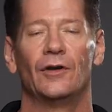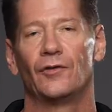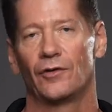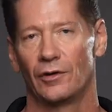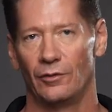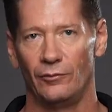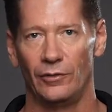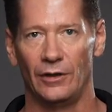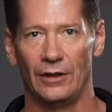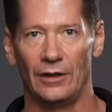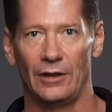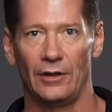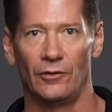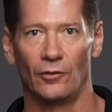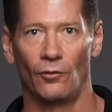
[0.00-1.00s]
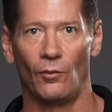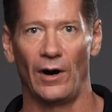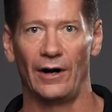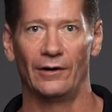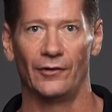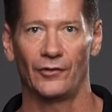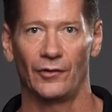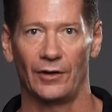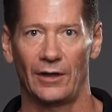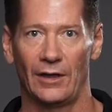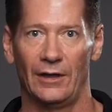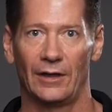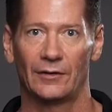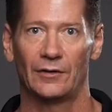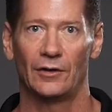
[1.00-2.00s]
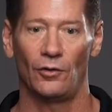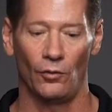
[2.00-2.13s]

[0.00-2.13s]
It's going to be either wirelessly connected